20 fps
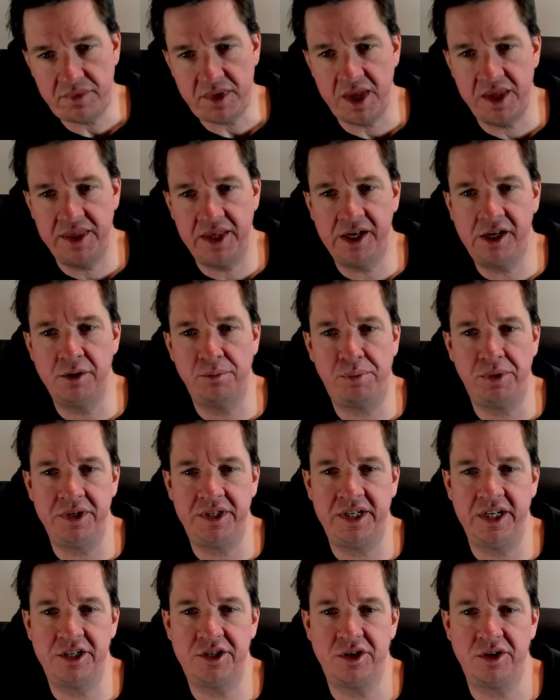They could put
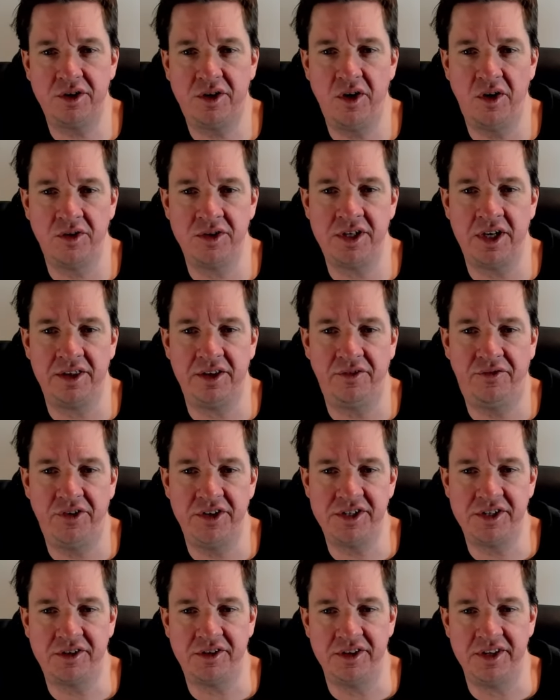digital codes on their
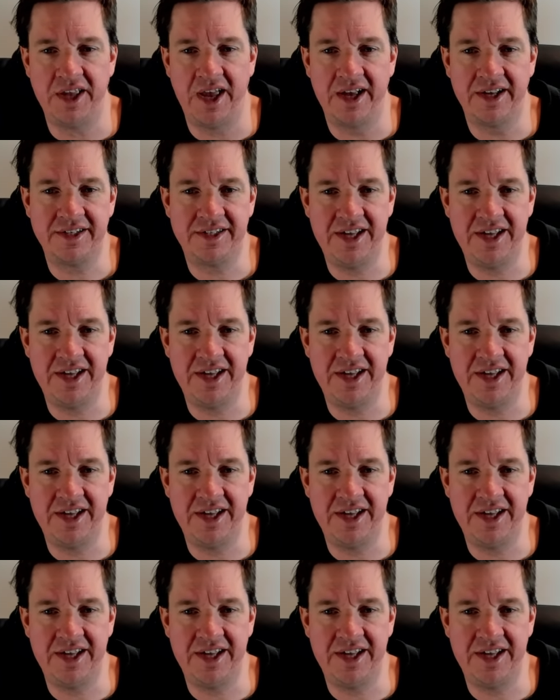physical decks.